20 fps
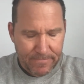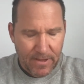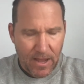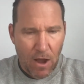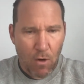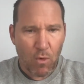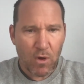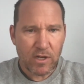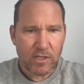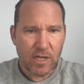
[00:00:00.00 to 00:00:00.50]

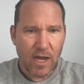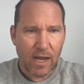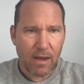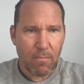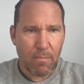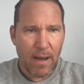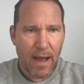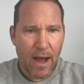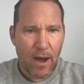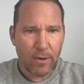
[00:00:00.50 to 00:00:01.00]
I want to talk
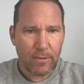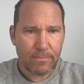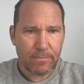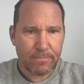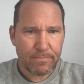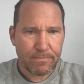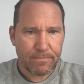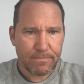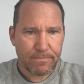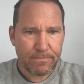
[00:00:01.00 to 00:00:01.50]
about
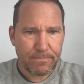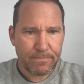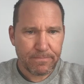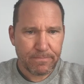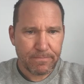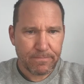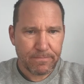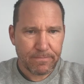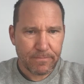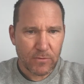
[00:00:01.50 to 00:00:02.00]

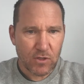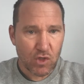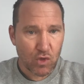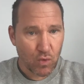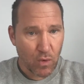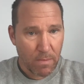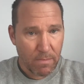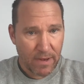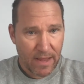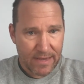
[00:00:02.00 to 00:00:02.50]

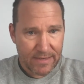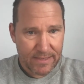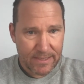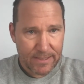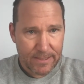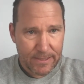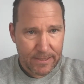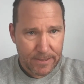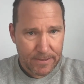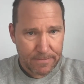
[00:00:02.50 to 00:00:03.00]
swim
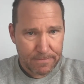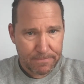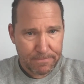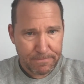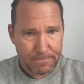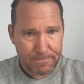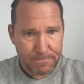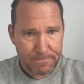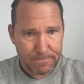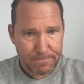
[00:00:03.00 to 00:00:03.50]
lessons
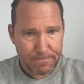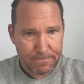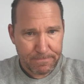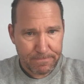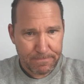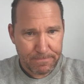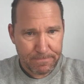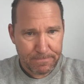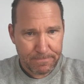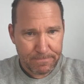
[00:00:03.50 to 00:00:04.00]

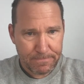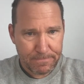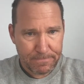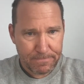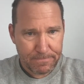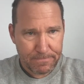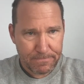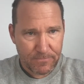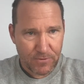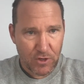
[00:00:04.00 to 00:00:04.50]

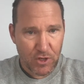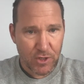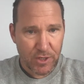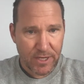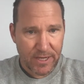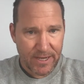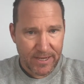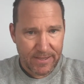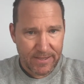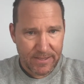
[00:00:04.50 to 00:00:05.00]
for your
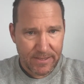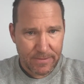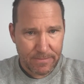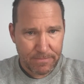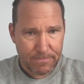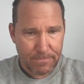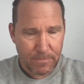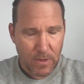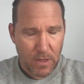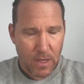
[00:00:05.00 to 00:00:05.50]
kids.
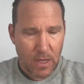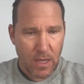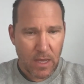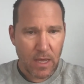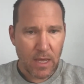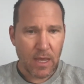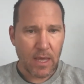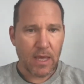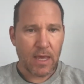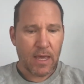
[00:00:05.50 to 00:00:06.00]

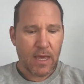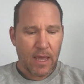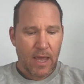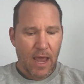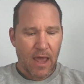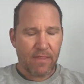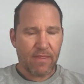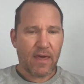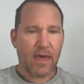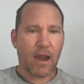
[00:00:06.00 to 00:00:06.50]

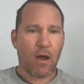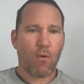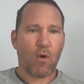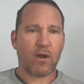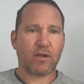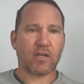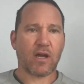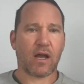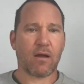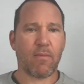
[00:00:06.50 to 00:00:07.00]
And then I
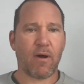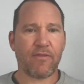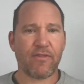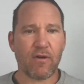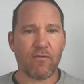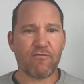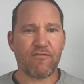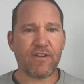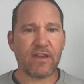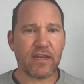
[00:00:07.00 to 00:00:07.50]
want to talk about
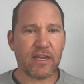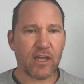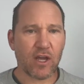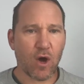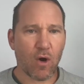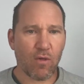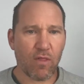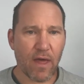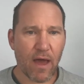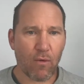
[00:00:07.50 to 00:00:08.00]
the
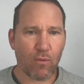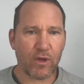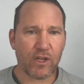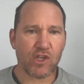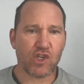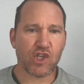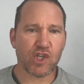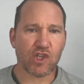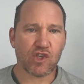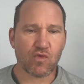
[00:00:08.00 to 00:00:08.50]
video that we
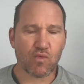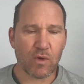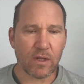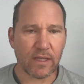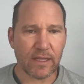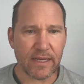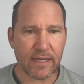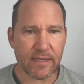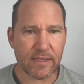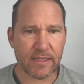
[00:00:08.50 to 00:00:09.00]
just
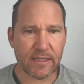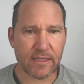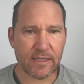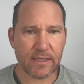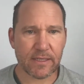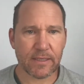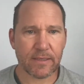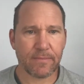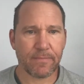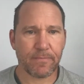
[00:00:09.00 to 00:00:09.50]
released